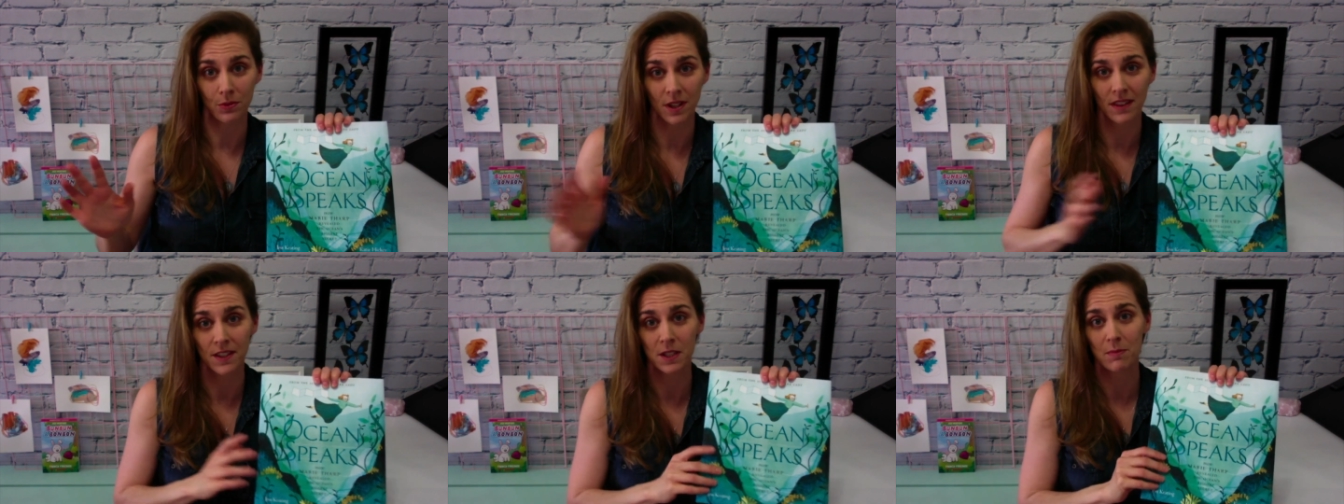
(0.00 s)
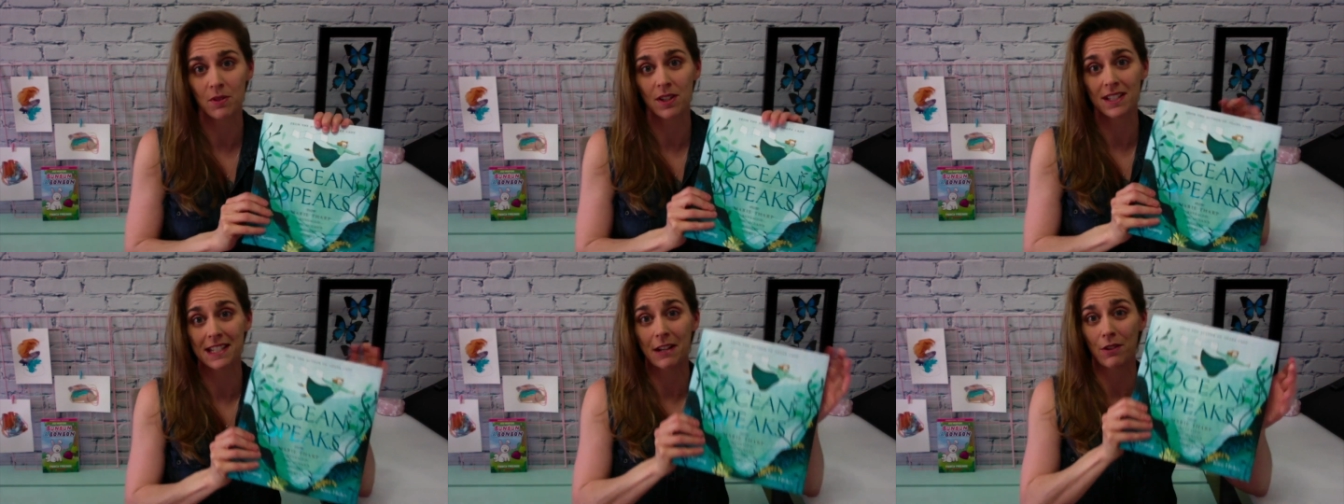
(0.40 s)
This book
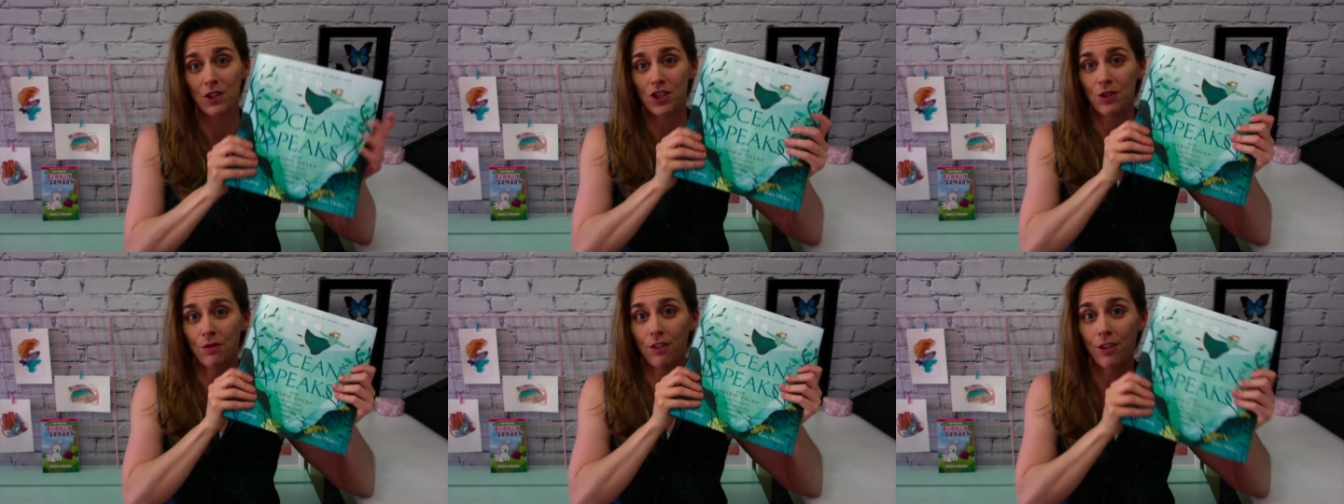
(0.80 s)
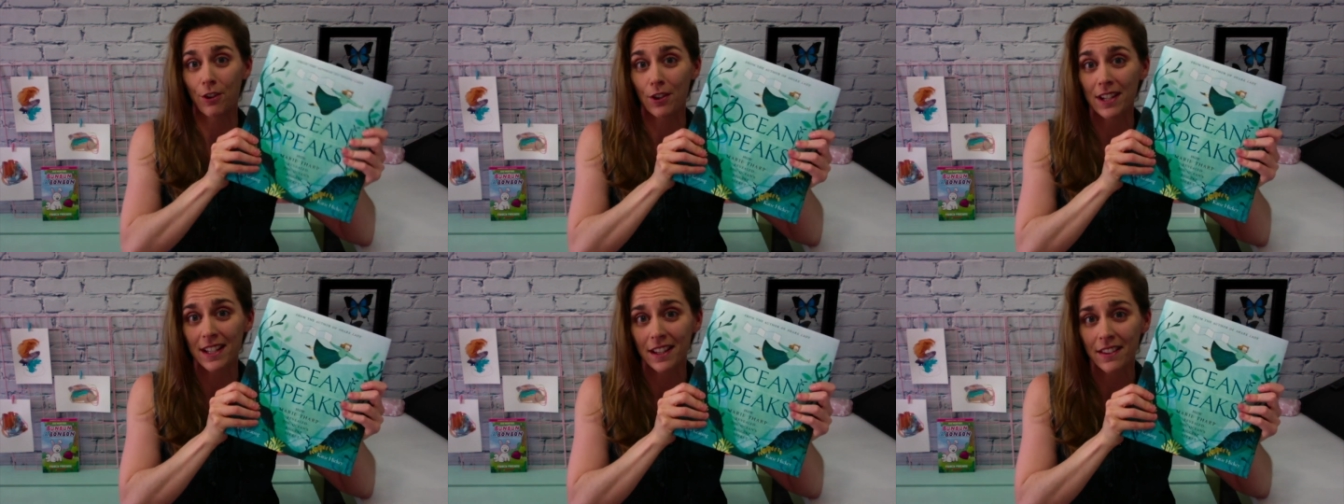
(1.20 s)
is out on June
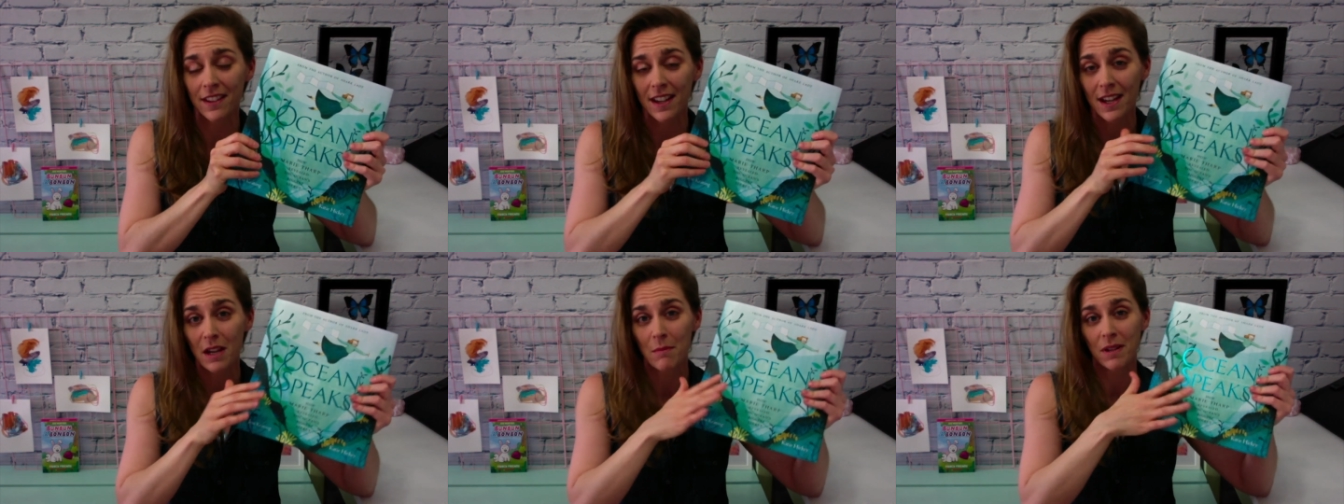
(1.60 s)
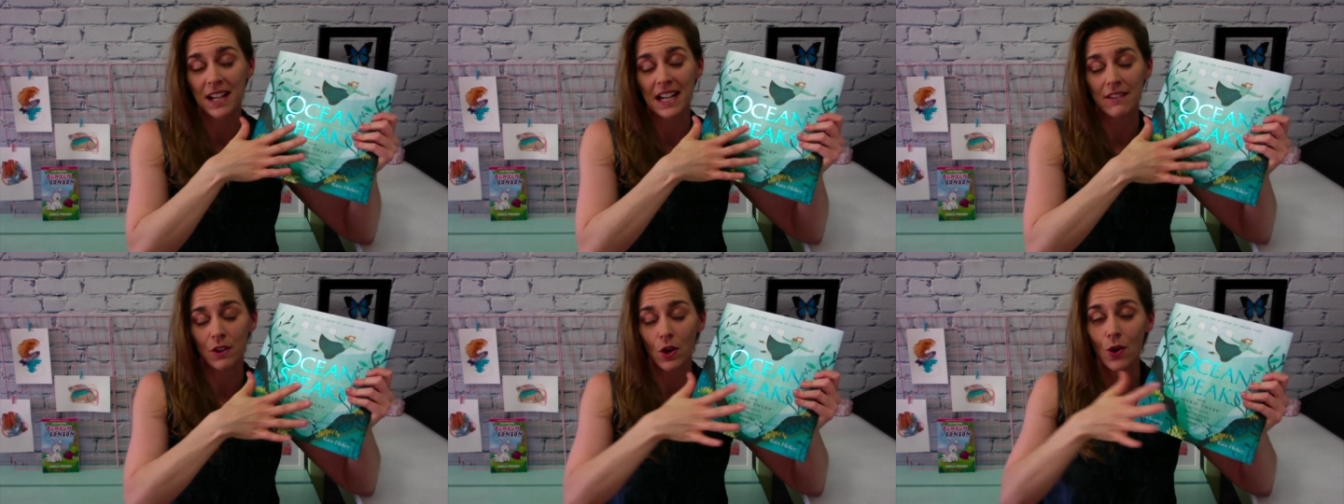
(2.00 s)
30th, but I
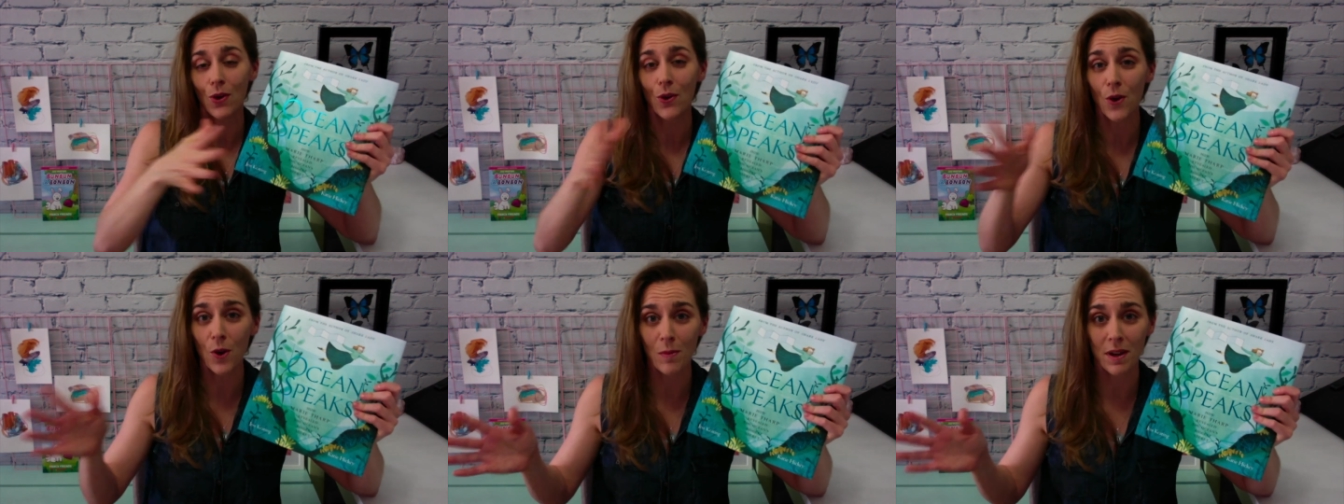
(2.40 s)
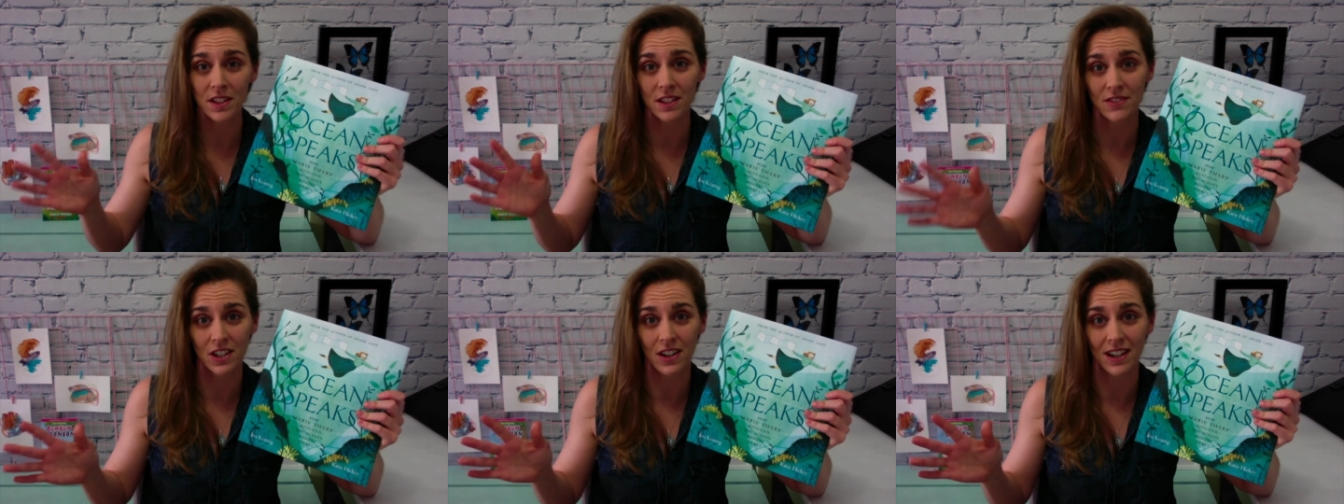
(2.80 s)
have a whole month
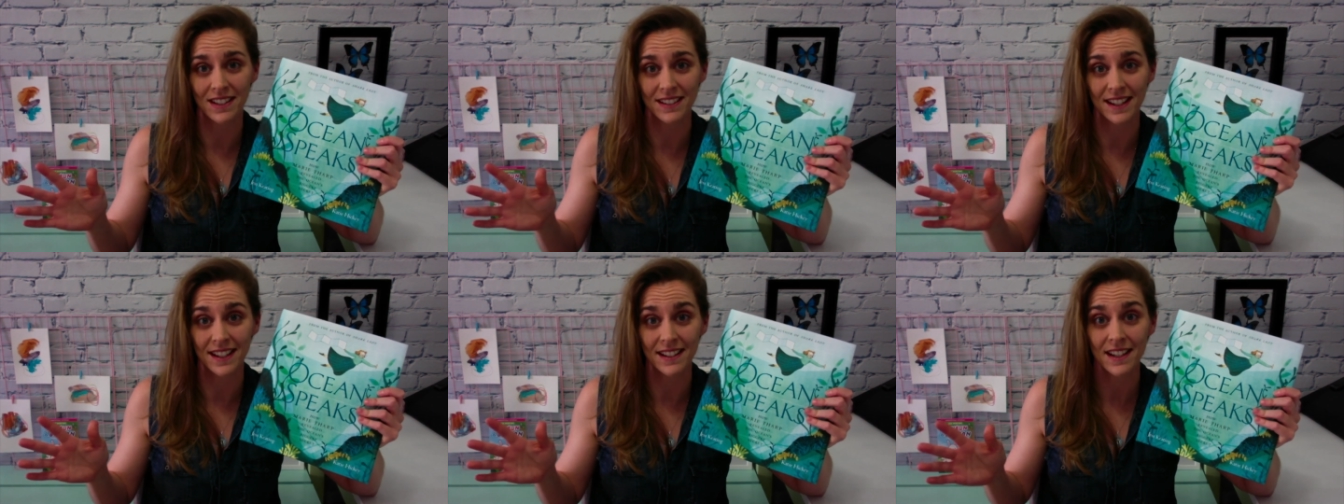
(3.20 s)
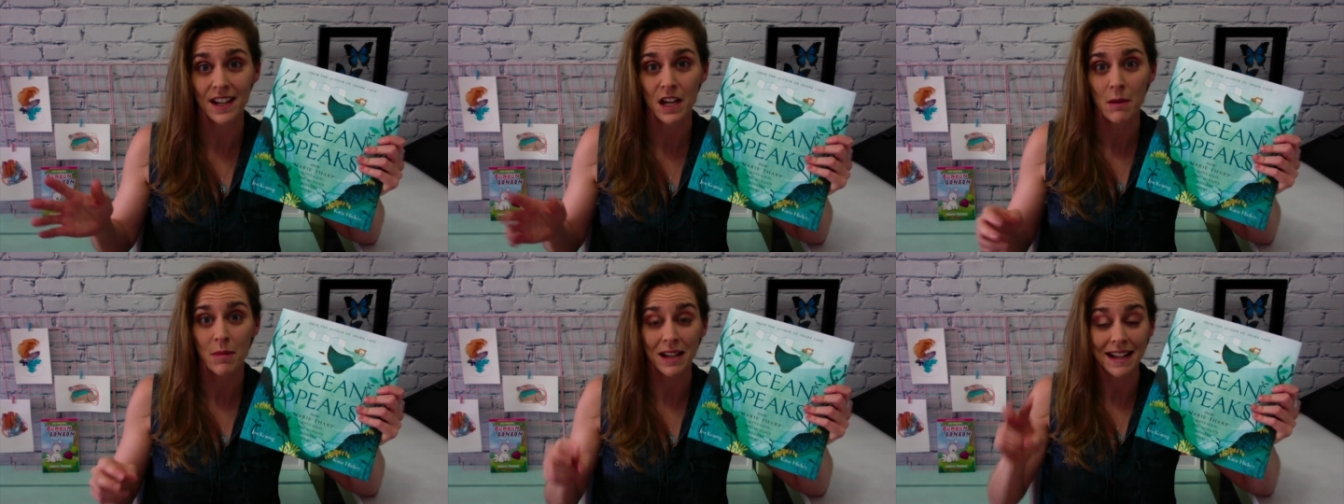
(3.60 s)
of content.
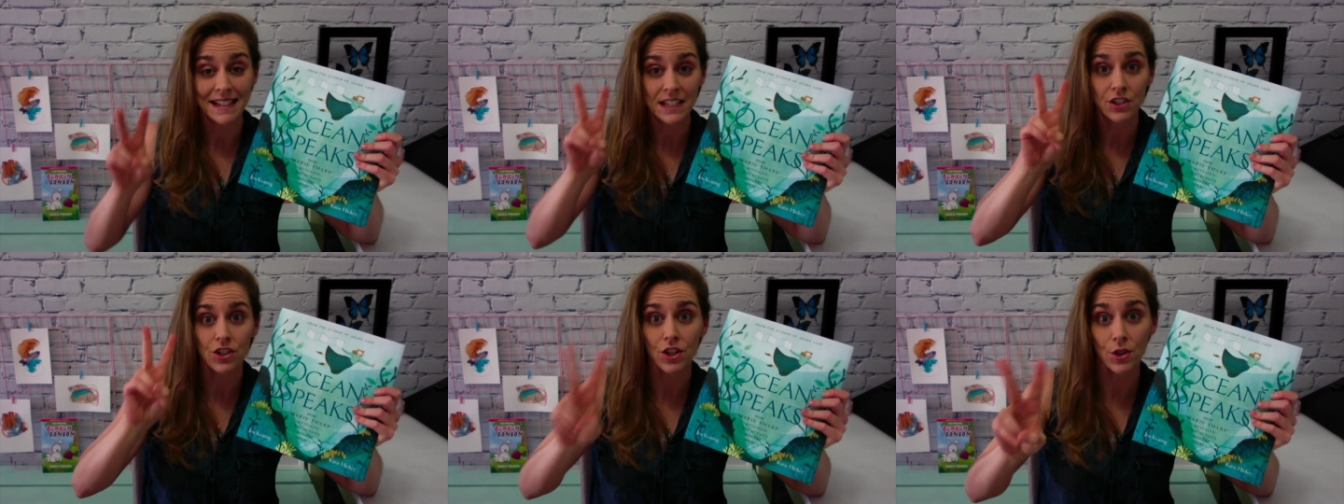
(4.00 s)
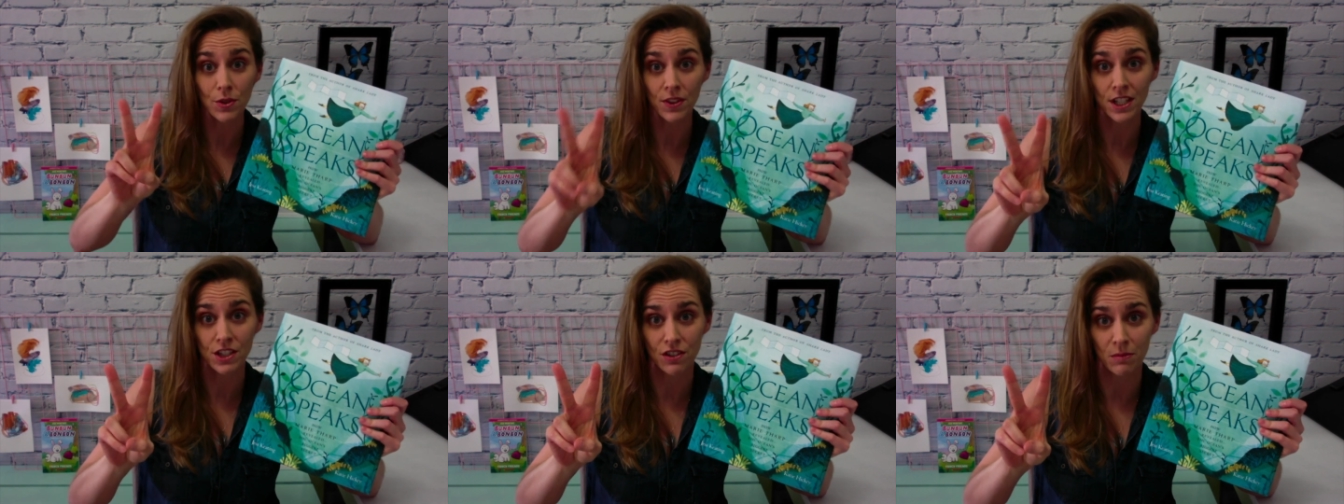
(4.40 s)
But I need two
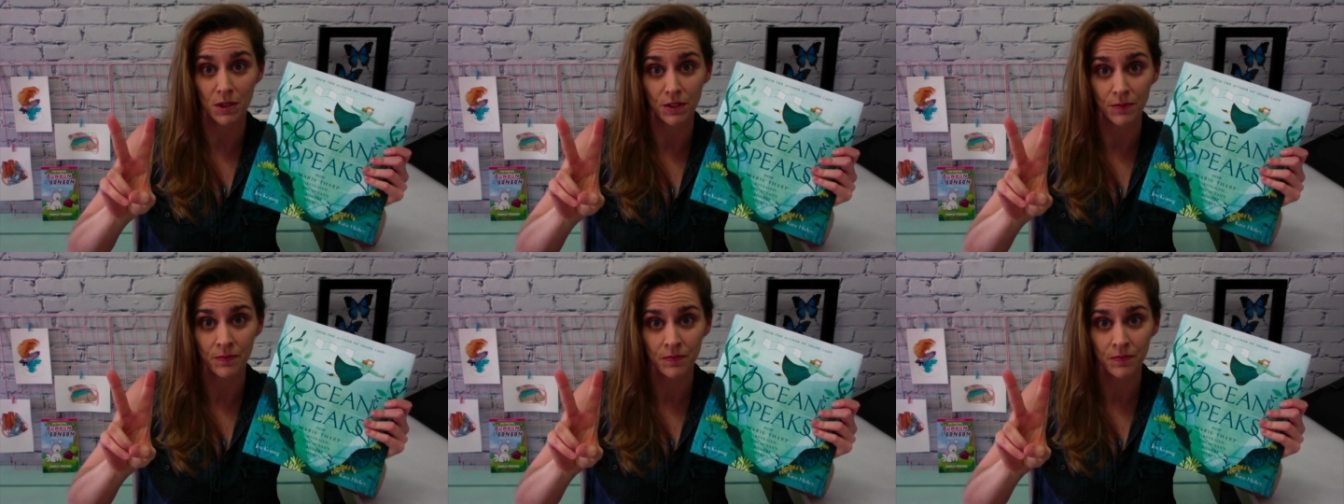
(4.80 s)
things from you.